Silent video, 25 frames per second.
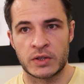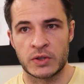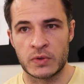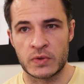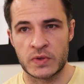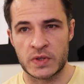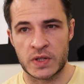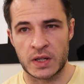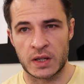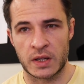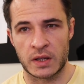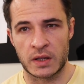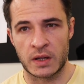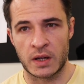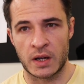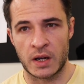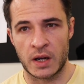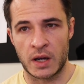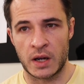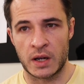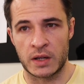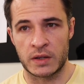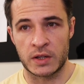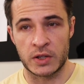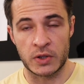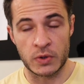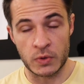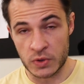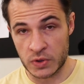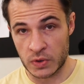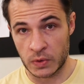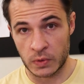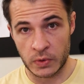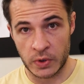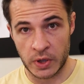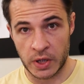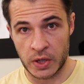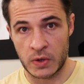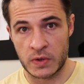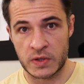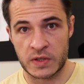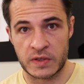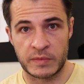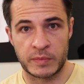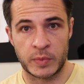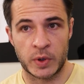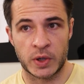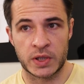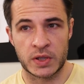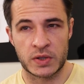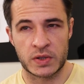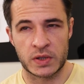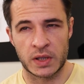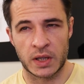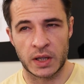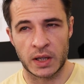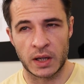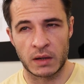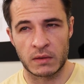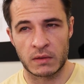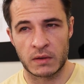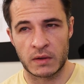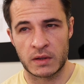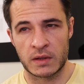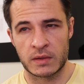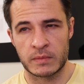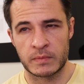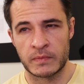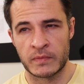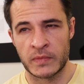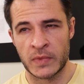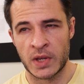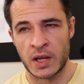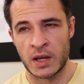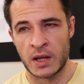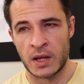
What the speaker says: using the usual recursive partitioning algorithm,